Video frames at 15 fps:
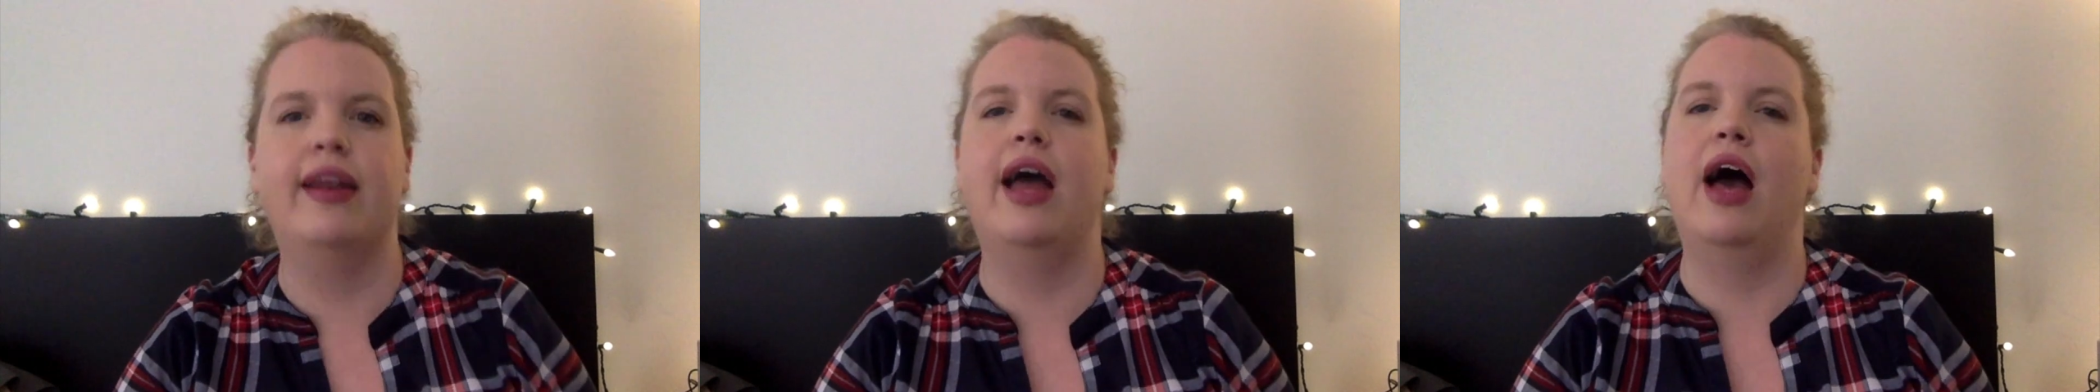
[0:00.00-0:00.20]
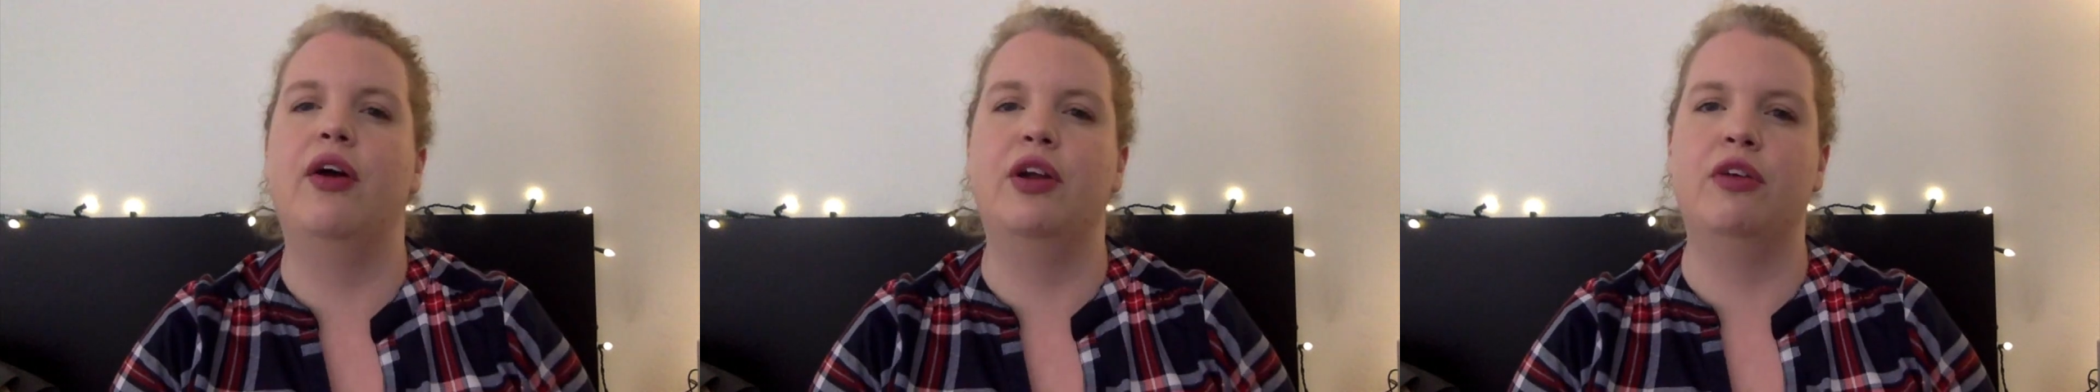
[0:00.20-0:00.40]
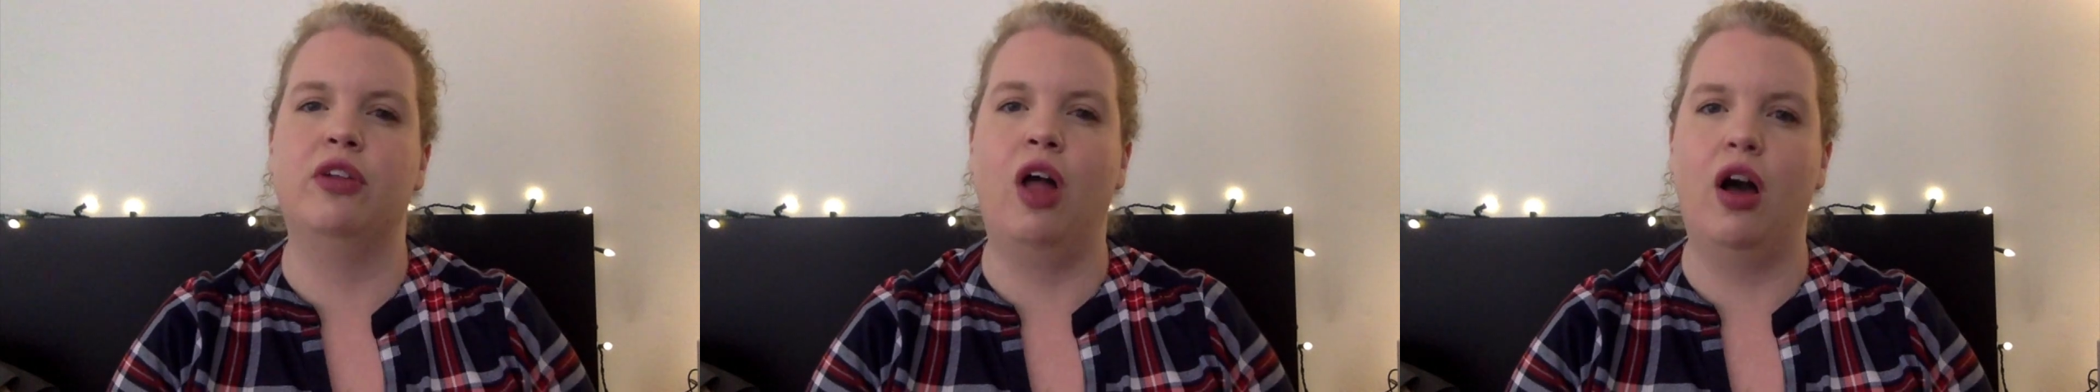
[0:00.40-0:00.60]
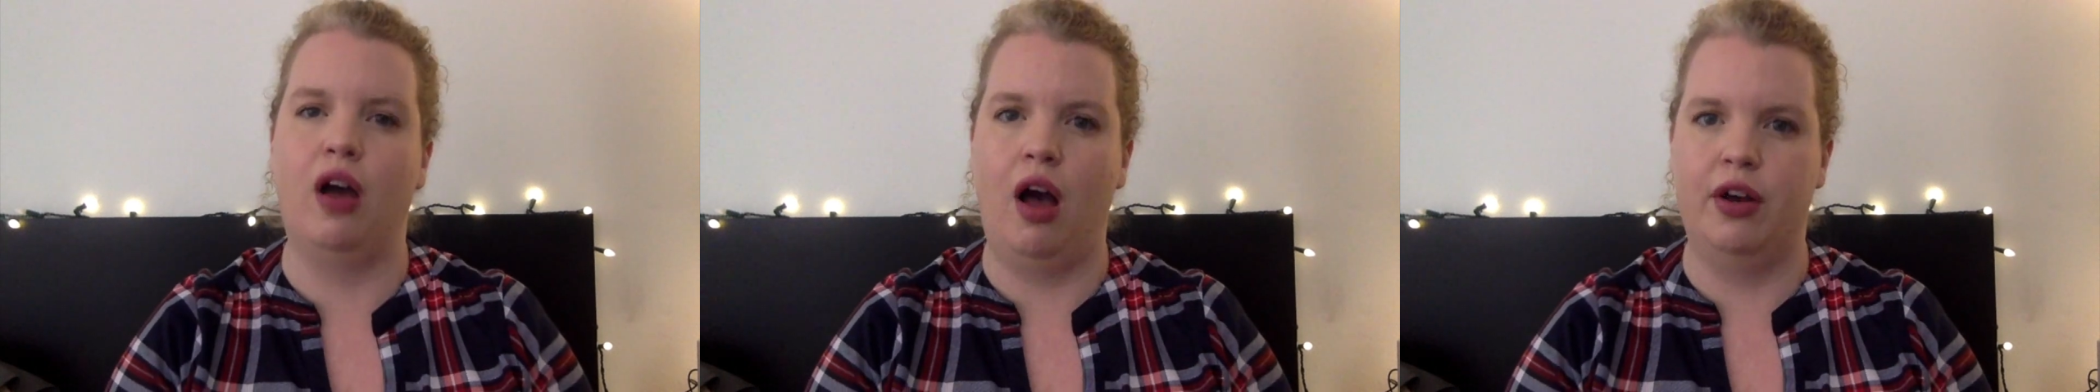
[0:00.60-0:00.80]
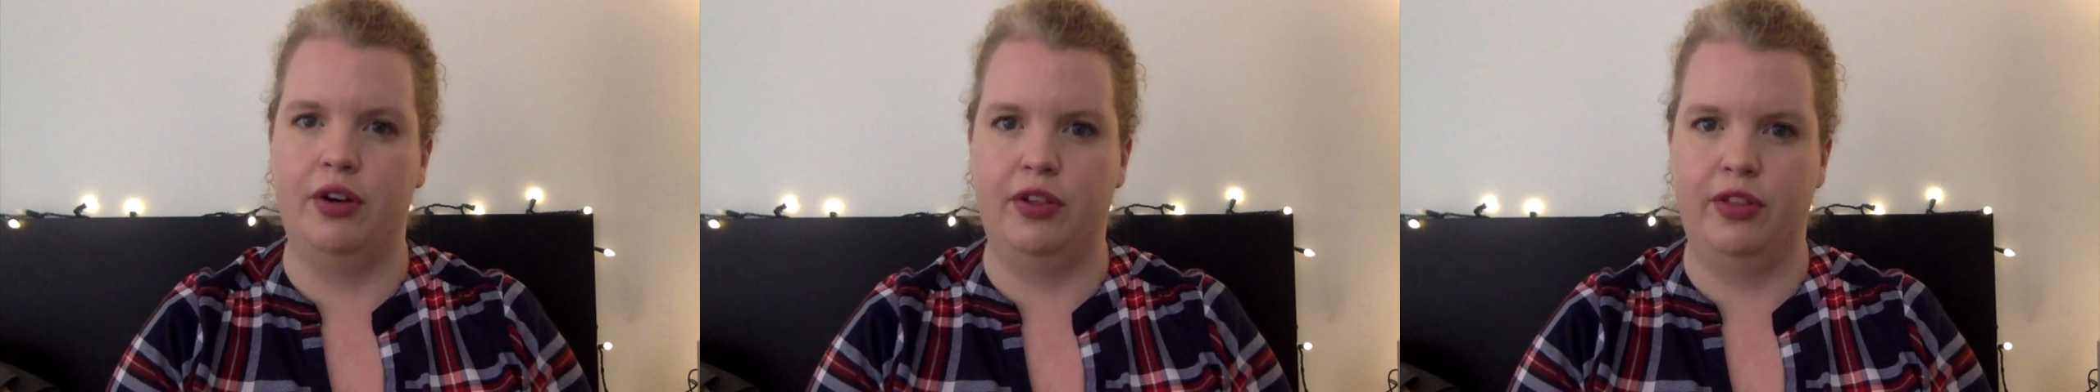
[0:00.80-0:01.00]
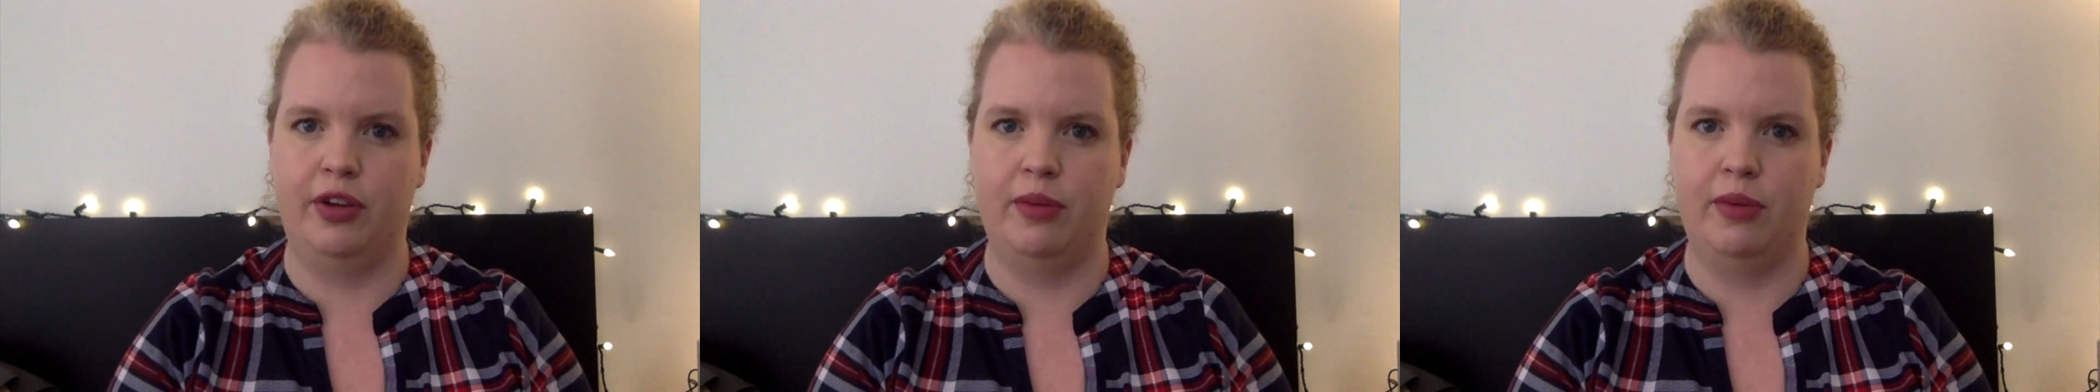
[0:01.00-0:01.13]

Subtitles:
how to log on to the